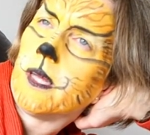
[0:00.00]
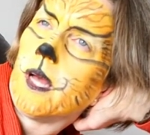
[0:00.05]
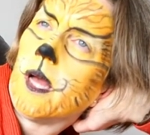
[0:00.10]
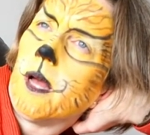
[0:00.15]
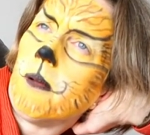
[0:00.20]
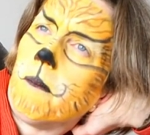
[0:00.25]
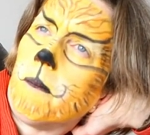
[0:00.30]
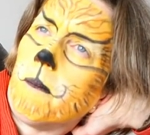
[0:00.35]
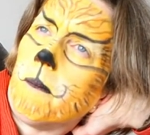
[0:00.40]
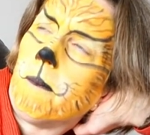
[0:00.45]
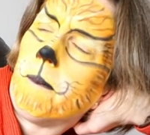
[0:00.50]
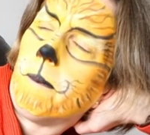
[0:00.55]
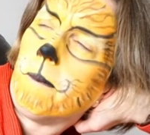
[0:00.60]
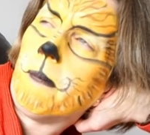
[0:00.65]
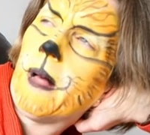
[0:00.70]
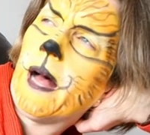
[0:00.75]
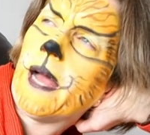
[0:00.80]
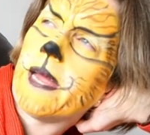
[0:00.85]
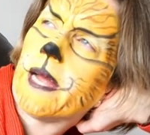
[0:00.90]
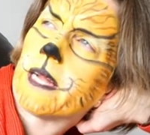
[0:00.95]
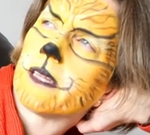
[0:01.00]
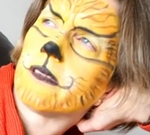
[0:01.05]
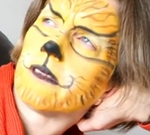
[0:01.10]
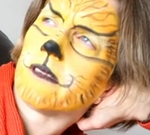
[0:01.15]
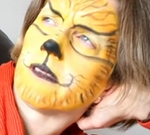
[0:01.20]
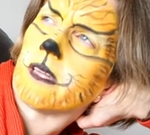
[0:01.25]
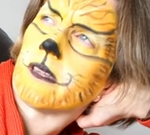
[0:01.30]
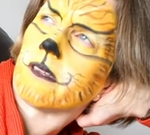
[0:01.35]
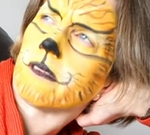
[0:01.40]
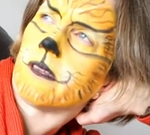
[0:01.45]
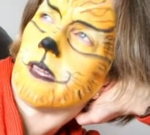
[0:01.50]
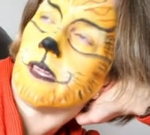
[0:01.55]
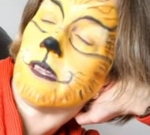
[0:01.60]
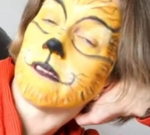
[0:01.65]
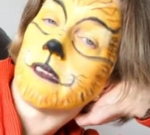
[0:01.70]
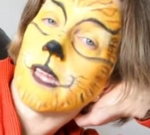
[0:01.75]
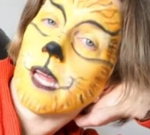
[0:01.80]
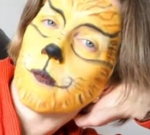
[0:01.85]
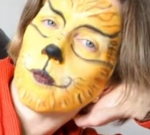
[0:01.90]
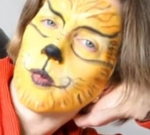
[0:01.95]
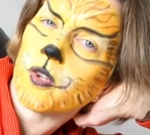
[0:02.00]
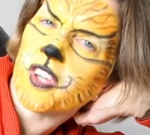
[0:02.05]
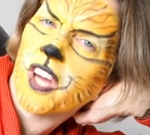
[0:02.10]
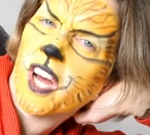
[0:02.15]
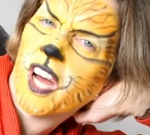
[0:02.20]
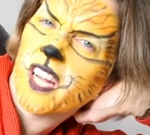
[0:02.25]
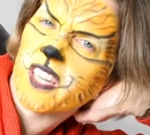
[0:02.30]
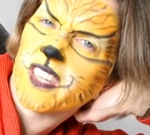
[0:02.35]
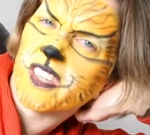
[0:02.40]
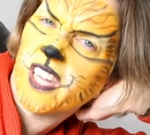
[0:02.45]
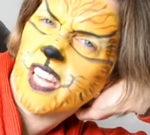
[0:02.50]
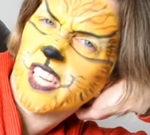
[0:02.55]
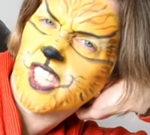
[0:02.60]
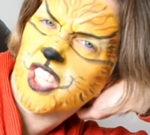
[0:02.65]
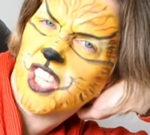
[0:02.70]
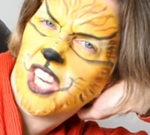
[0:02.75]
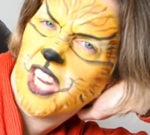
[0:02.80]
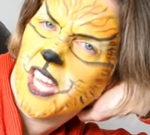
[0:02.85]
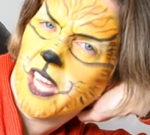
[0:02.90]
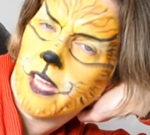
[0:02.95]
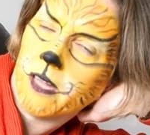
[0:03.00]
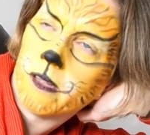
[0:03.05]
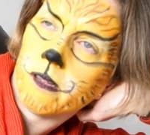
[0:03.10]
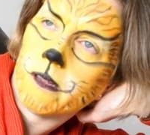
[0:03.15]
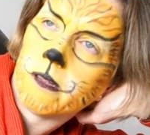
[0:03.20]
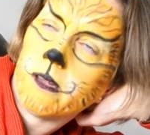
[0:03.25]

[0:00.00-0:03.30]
My ancestor, his name was Ardeshir.